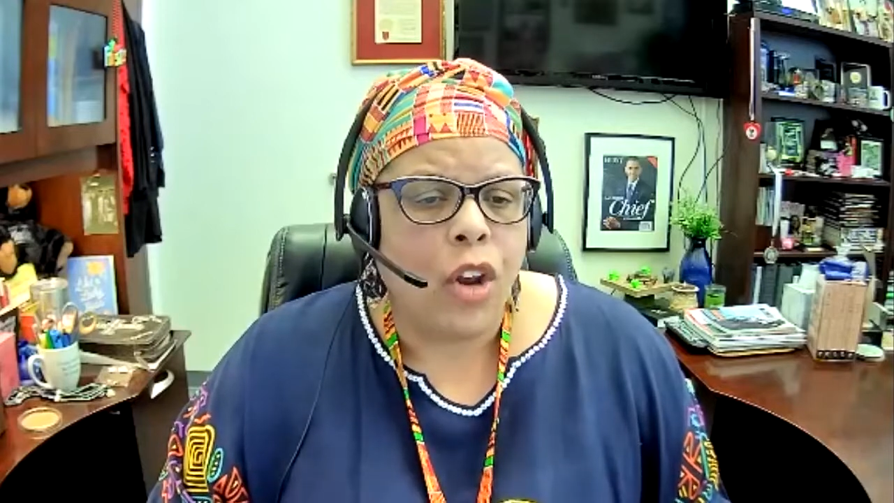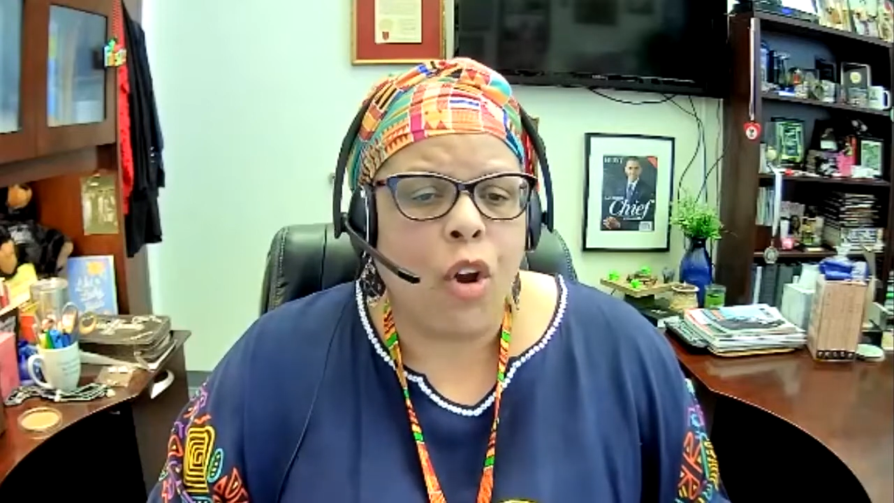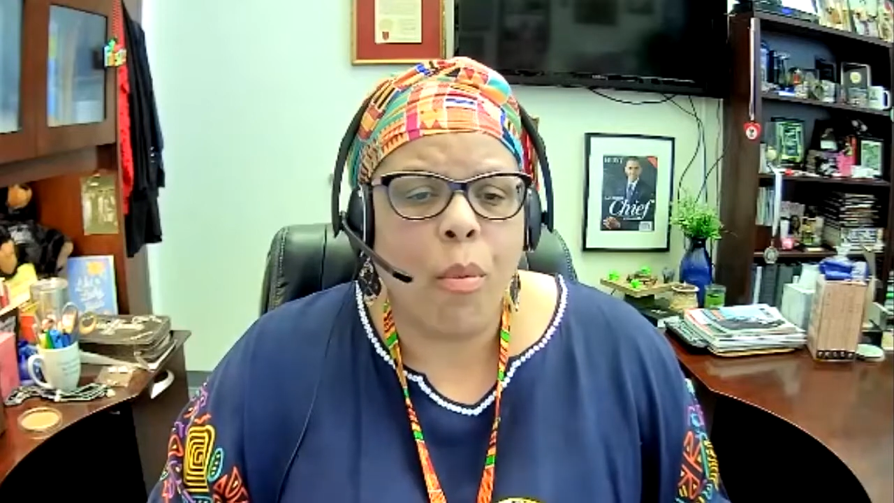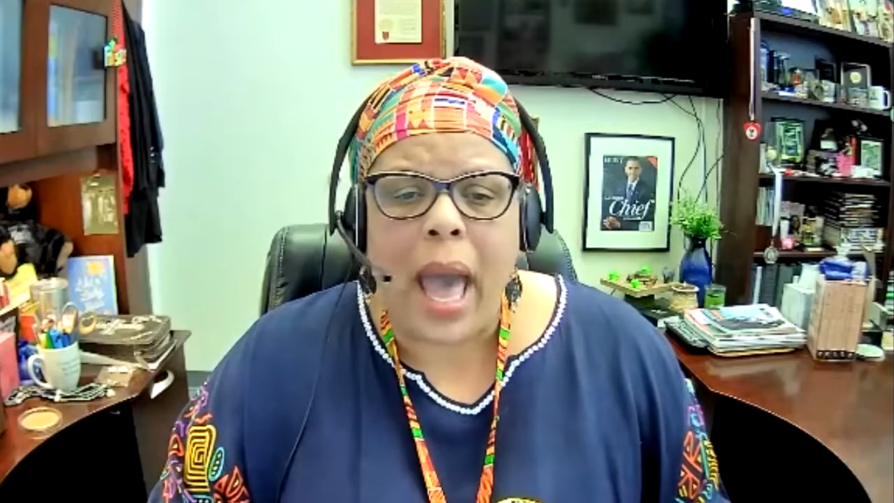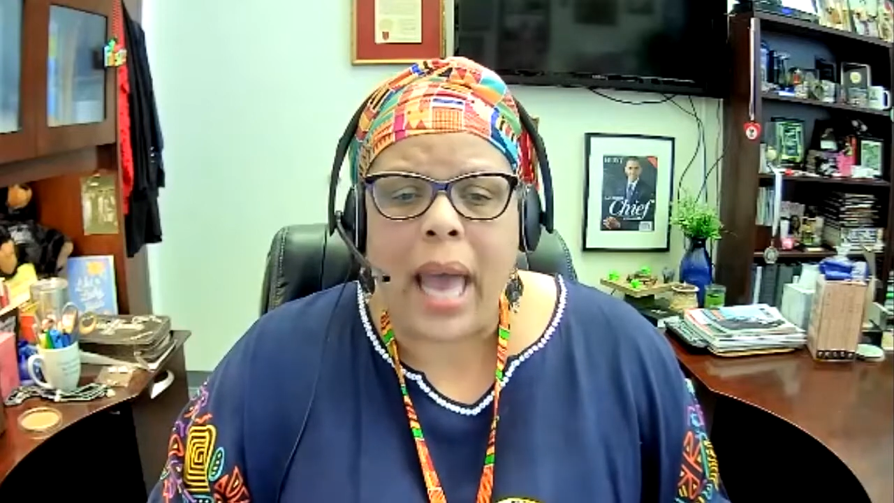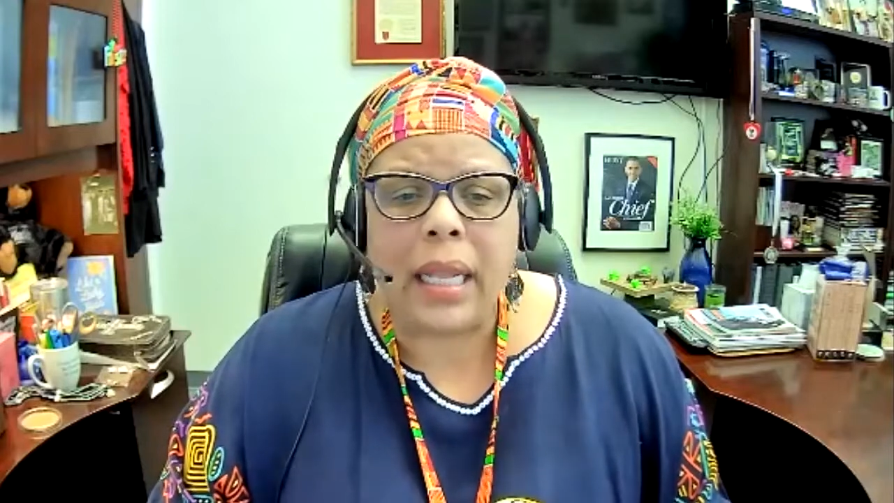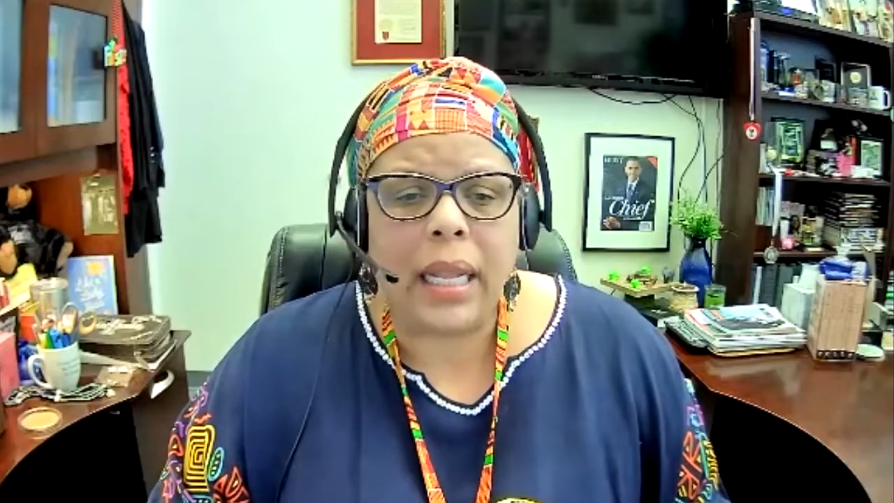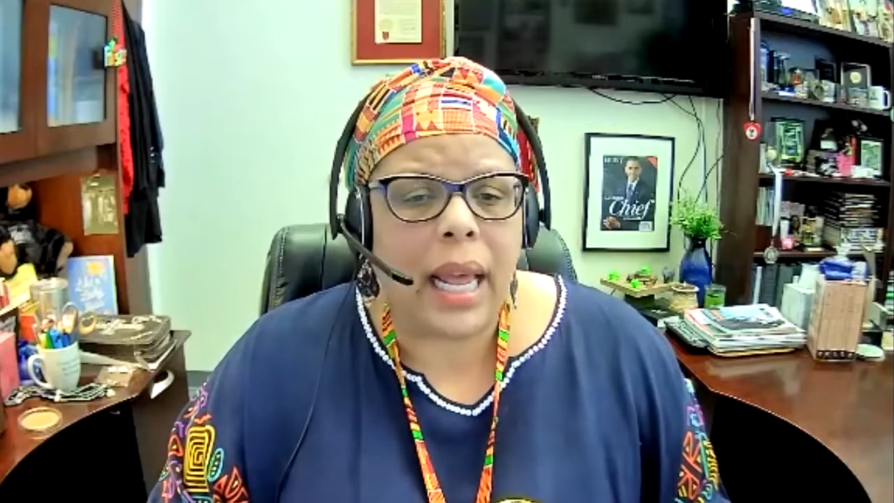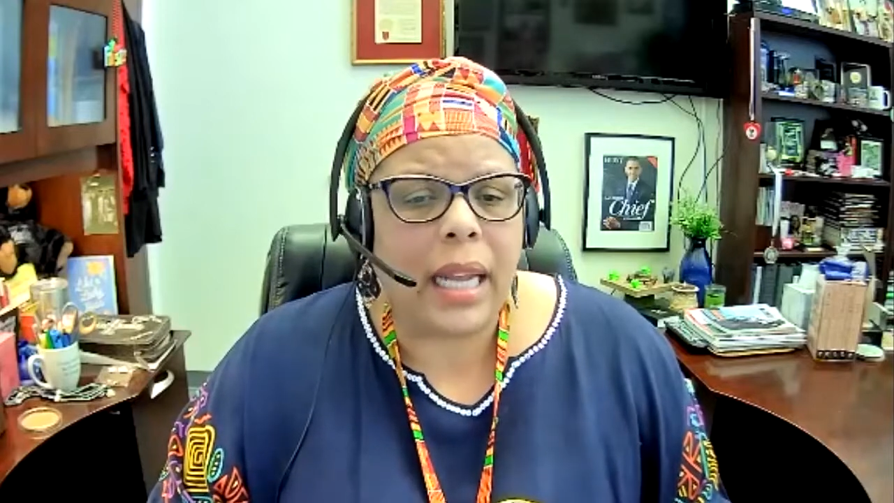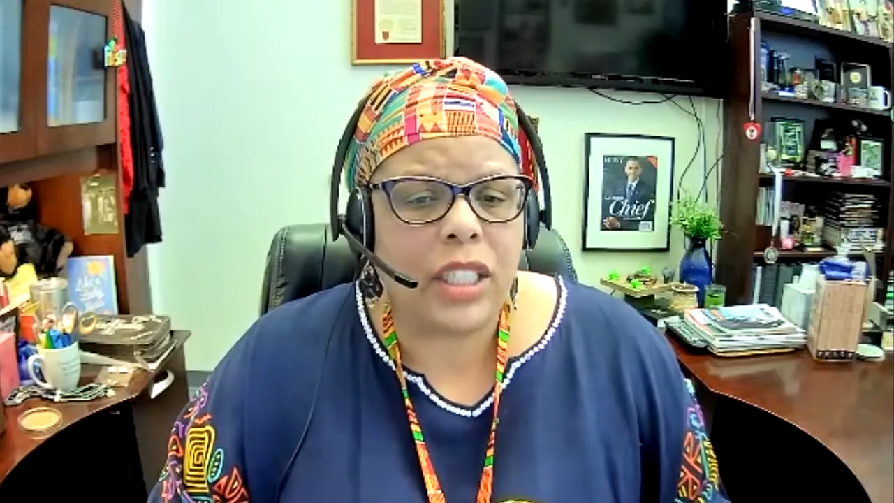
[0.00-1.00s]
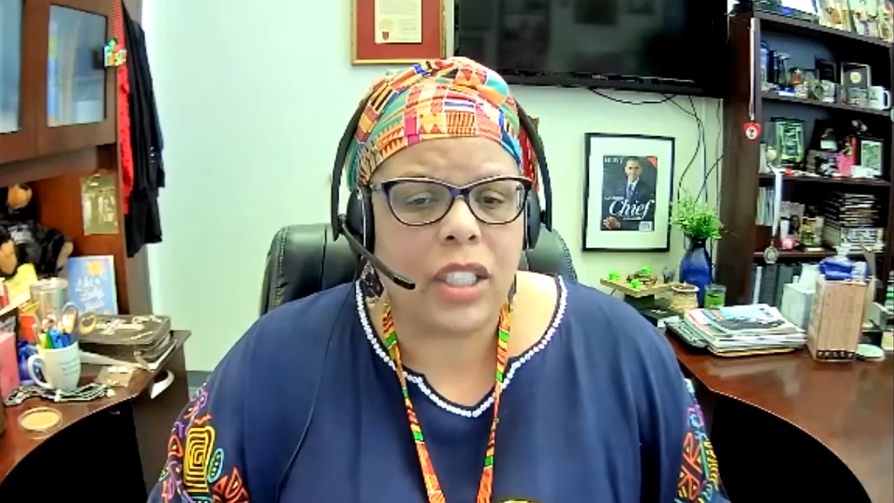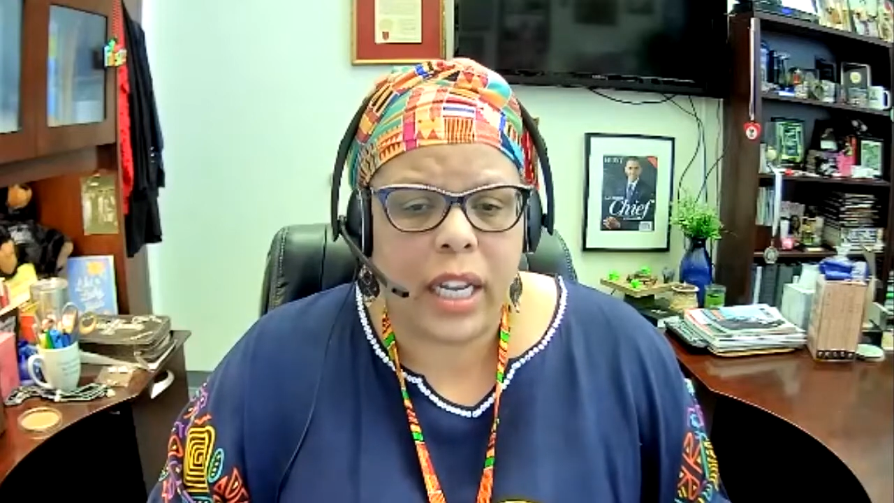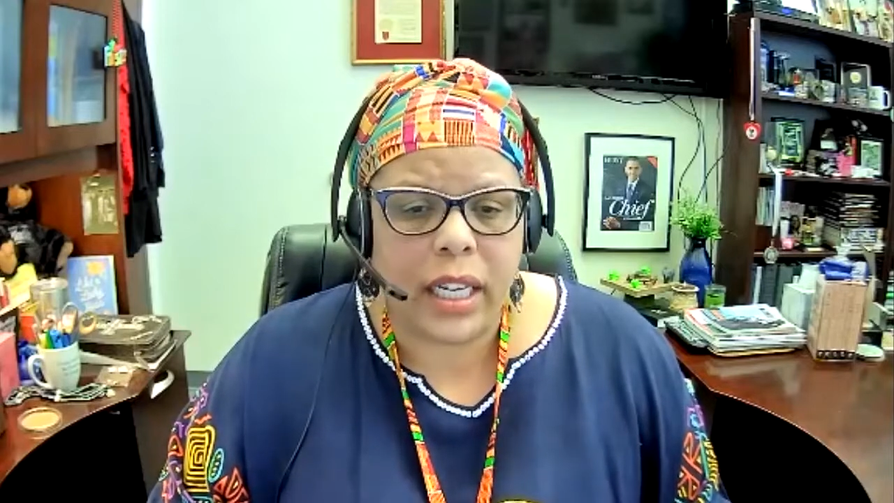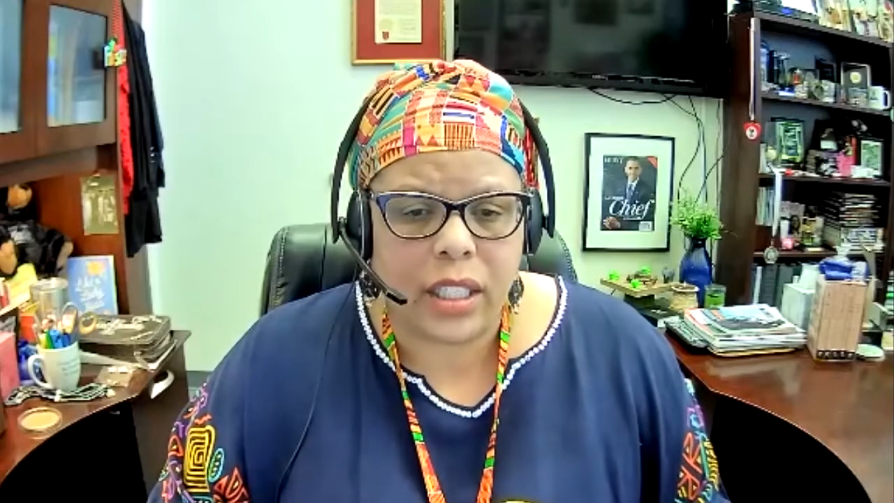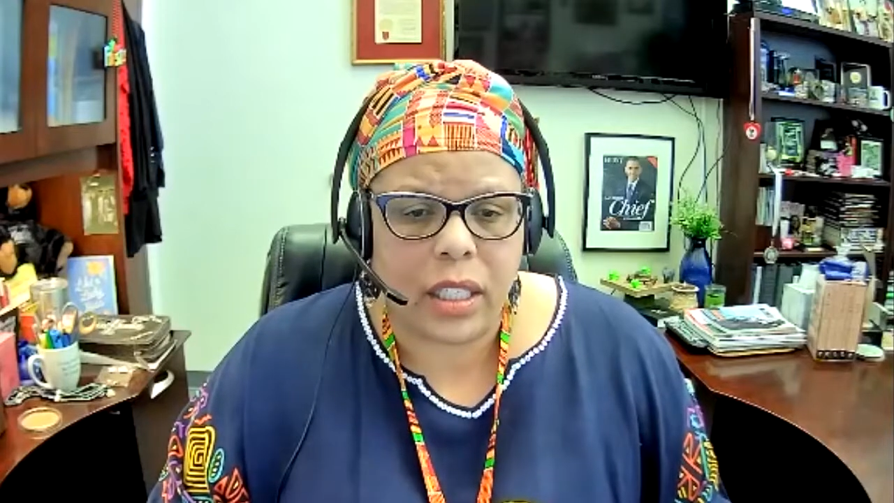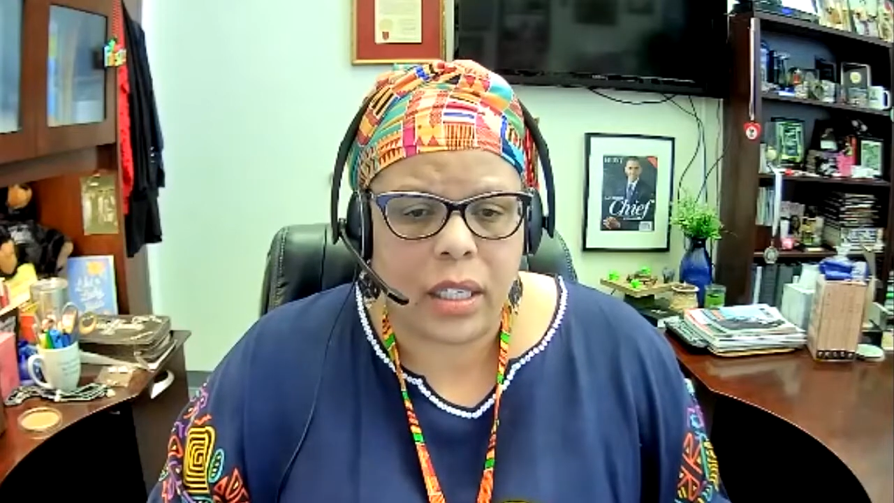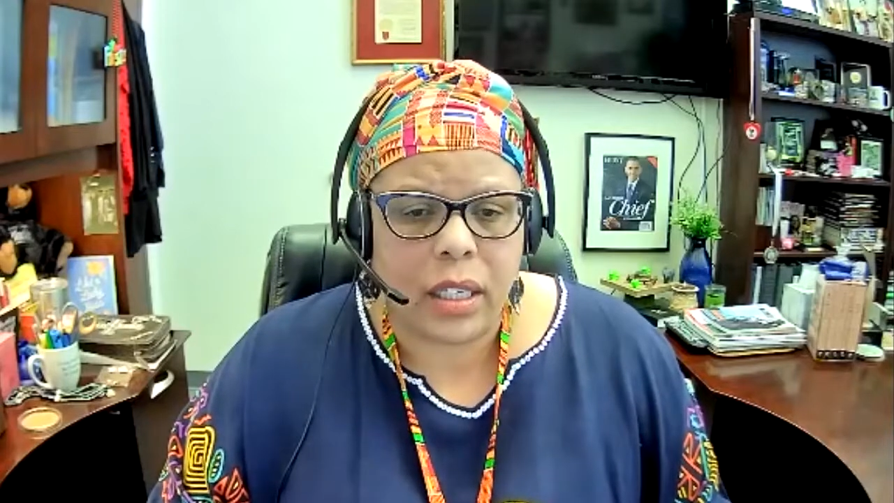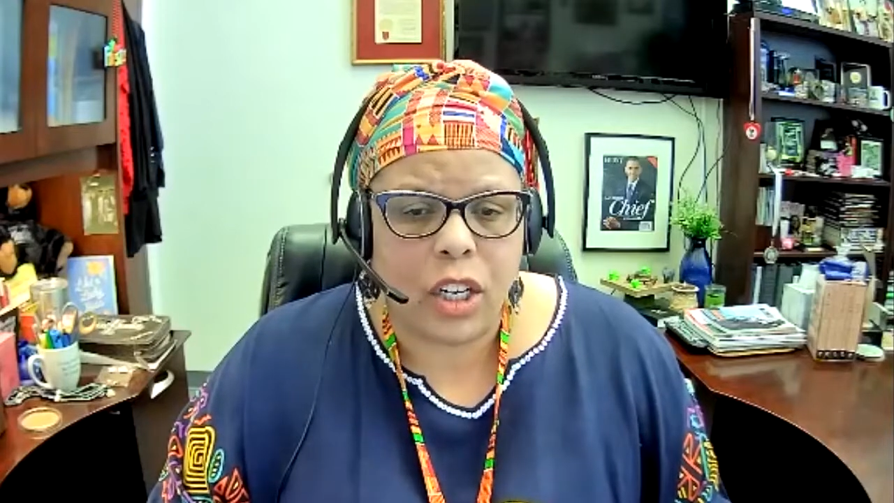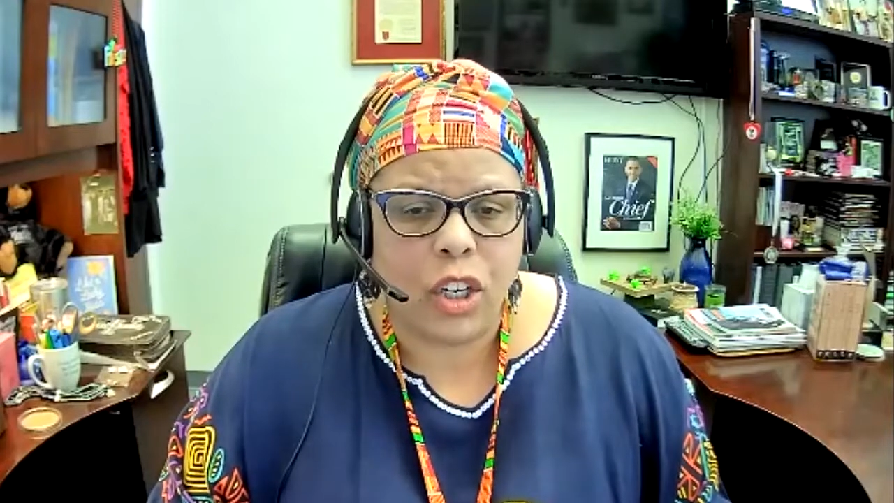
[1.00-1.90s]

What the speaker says: No matter the legislation,